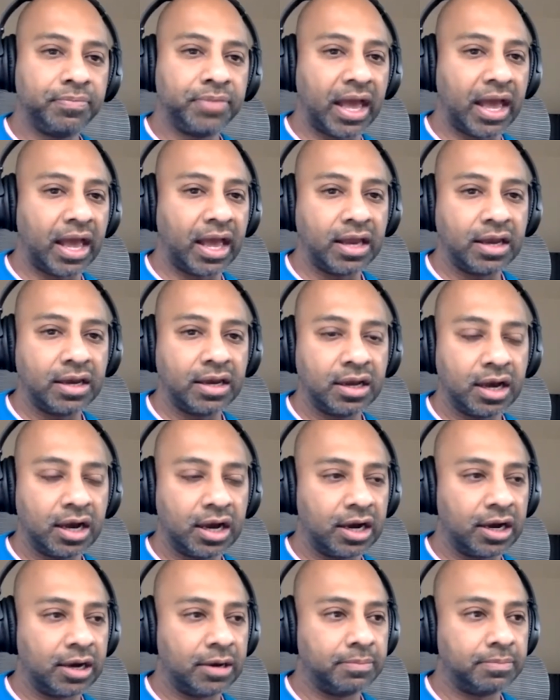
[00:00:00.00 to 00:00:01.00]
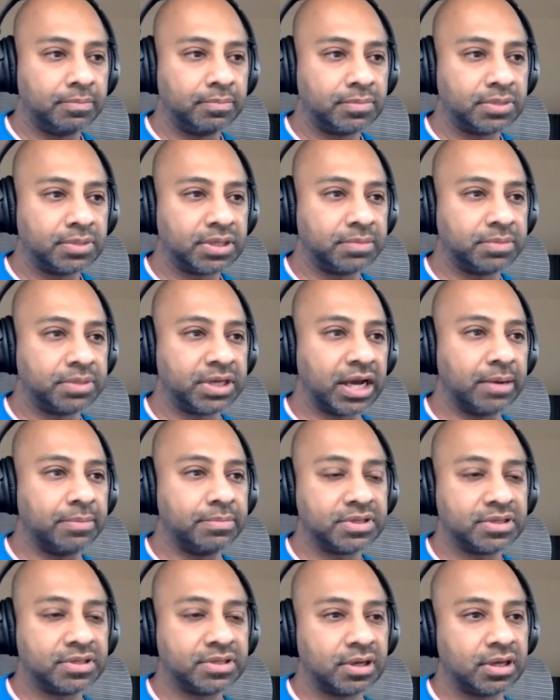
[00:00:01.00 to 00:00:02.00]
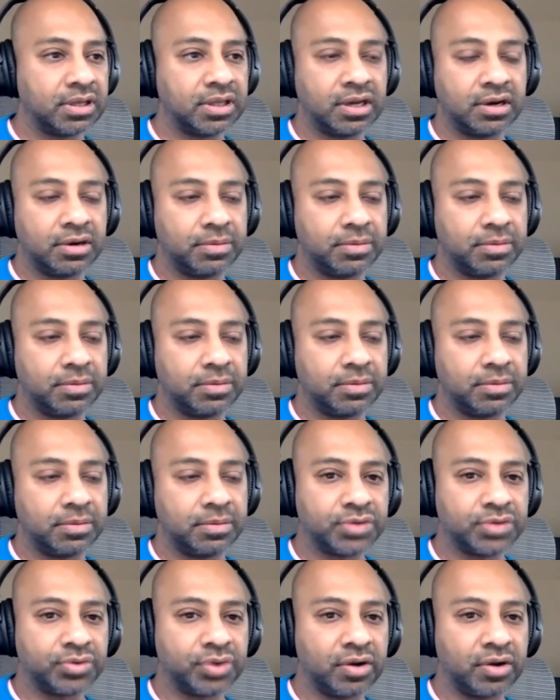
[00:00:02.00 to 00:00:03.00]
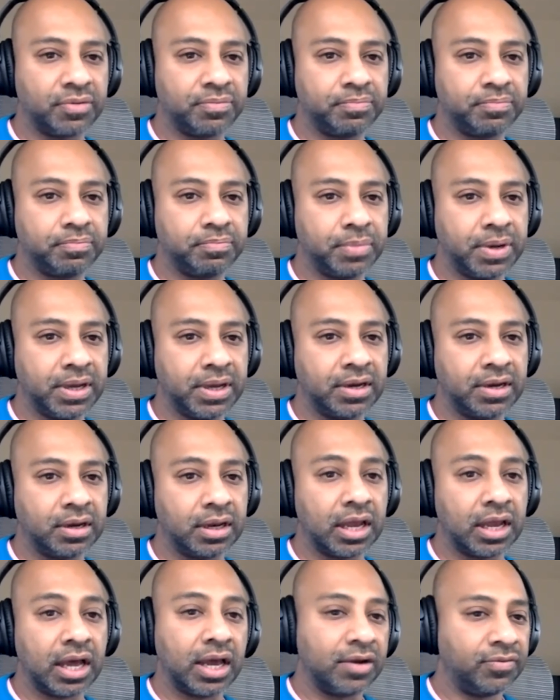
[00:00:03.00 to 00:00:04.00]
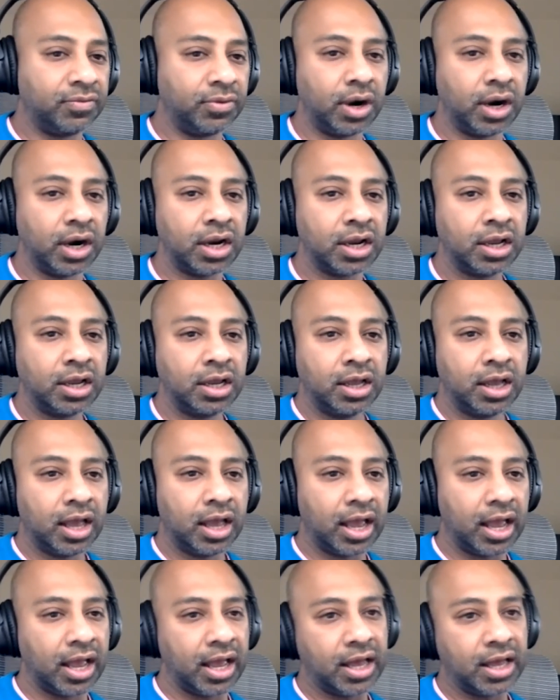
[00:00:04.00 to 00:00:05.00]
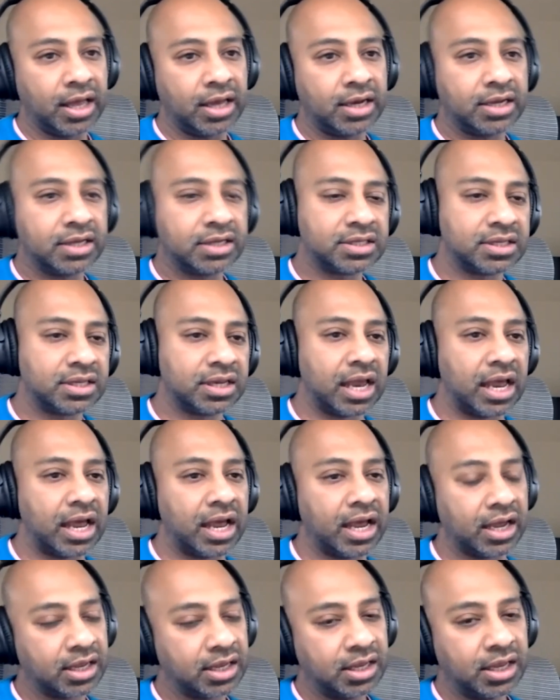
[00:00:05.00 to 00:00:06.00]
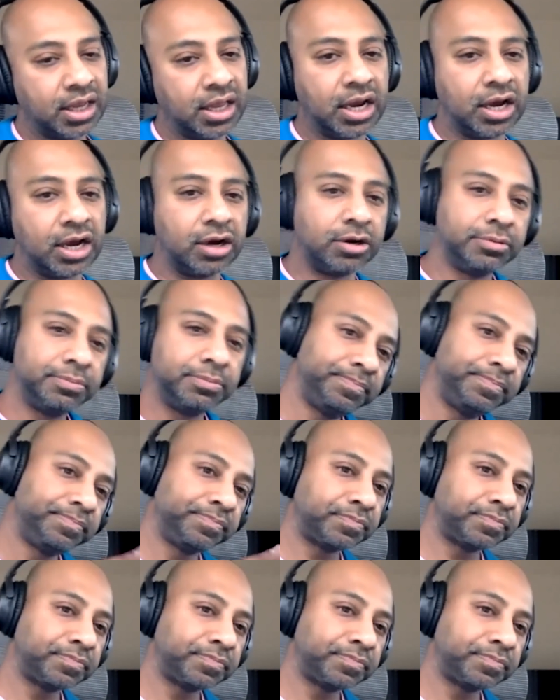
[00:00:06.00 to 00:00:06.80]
Then sometimes there have been years where I've made a lot of work, and it's like, you know,